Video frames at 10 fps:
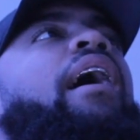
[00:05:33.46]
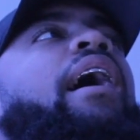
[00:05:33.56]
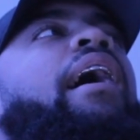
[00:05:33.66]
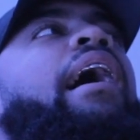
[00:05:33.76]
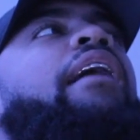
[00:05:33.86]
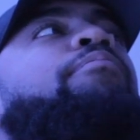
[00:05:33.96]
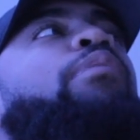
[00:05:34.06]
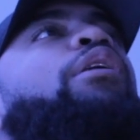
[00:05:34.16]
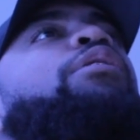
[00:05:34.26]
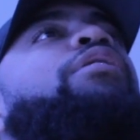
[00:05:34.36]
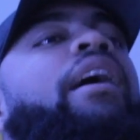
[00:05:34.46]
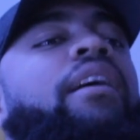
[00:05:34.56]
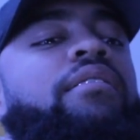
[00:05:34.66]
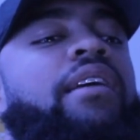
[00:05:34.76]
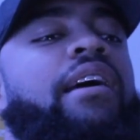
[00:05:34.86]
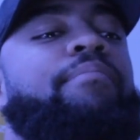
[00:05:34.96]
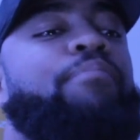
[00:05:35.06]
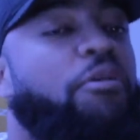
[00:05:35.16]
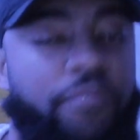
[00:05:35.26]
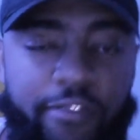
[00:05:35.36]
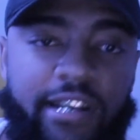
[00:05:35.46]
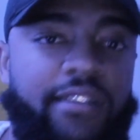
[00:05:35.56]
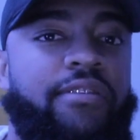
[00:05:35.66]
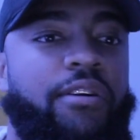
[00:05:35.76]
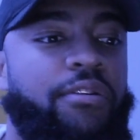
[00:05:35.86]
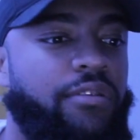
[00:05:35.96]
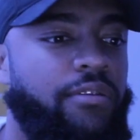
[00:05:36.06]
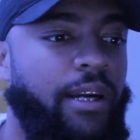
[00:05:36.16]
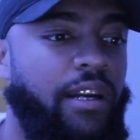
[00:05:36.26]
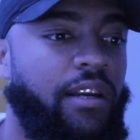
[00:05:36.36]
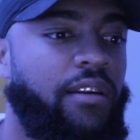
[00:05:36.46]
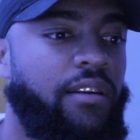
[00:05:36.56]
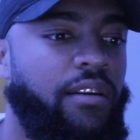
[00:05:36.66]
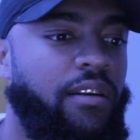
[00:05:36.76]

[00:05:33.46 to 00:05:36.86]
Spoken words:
I got a pole that can take both of their souls, my nigga.